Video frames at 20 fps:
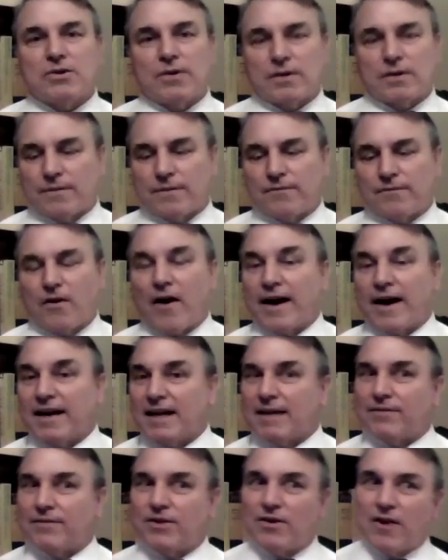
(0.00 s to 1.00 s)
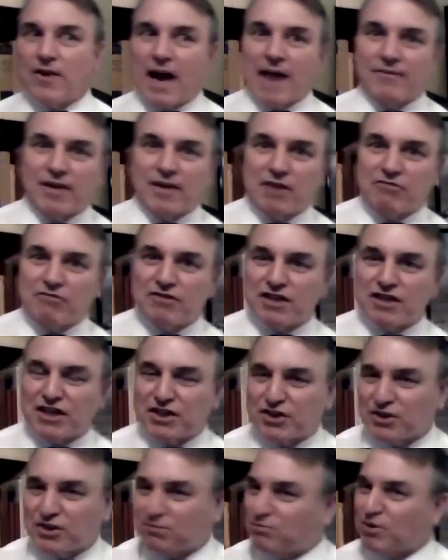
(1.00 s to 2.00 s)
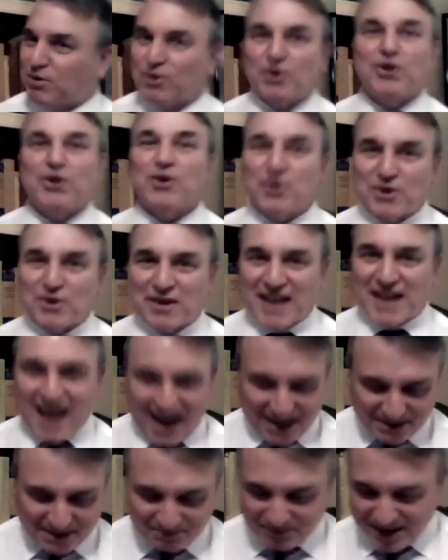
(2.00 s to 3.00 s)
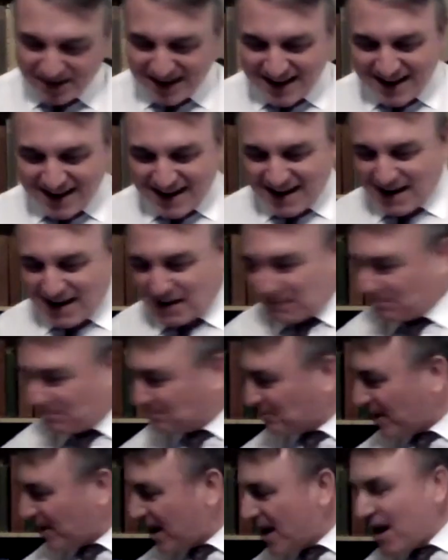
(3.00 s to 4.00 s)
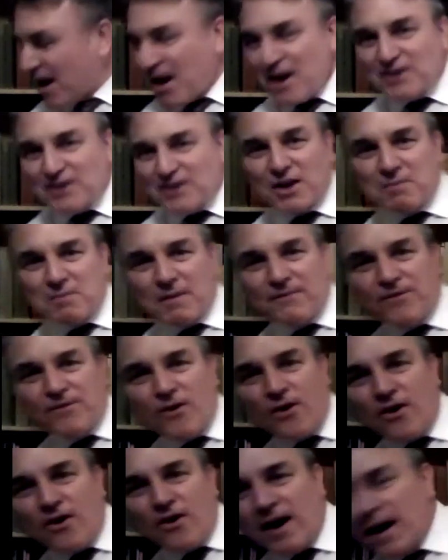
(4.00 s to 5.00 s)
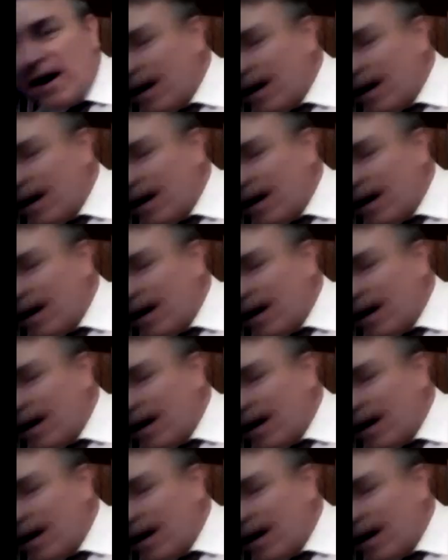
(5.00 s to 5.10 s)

to, to find it. If you have another edition, good luck. Um, so before